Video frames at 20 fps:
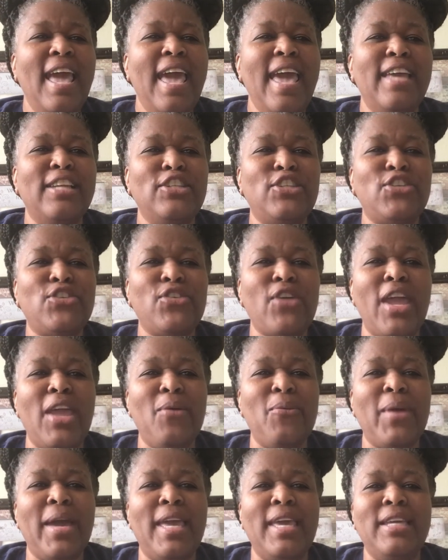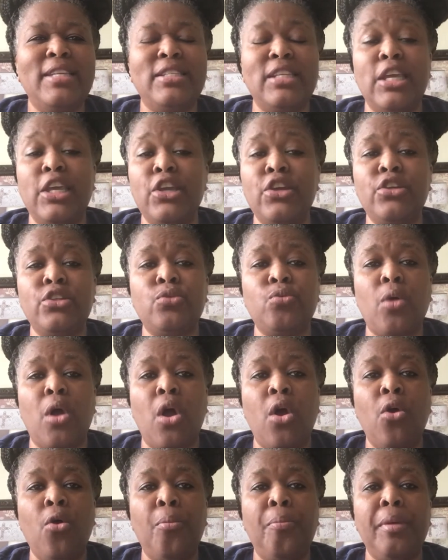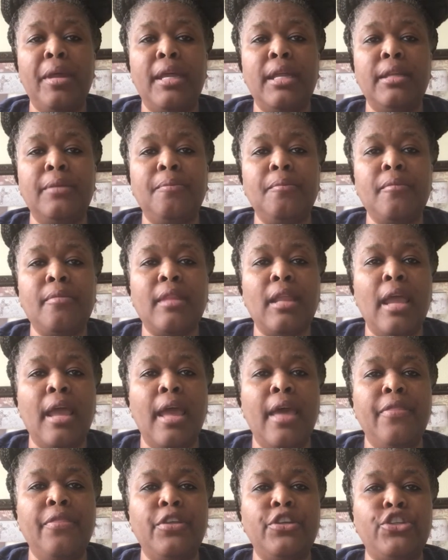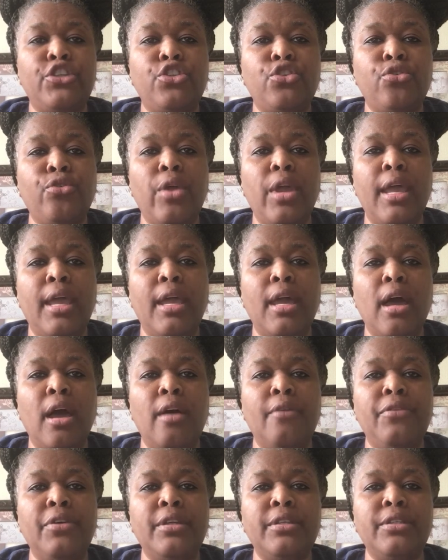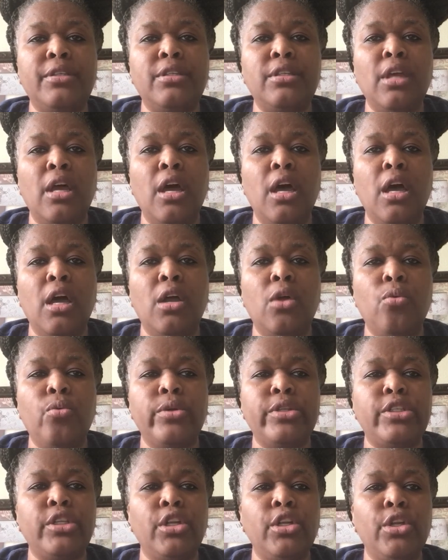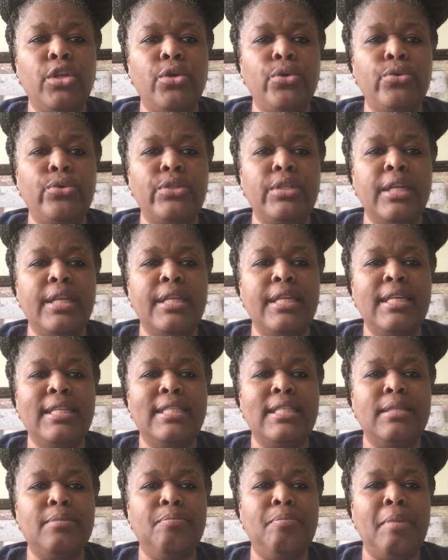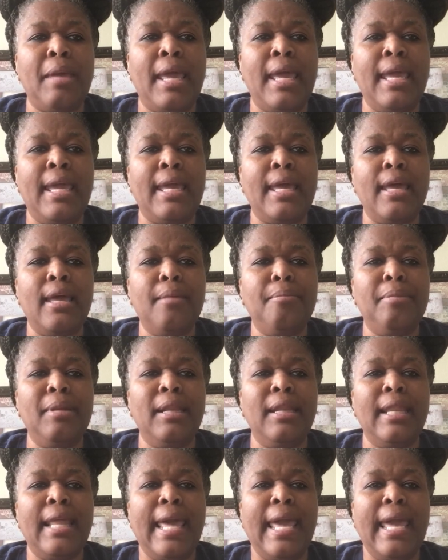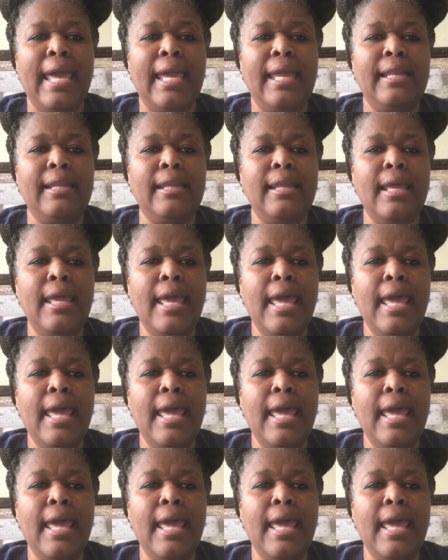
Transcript: And straightway his ears were opened, and the string of his tongue was loosed, and he spake plain.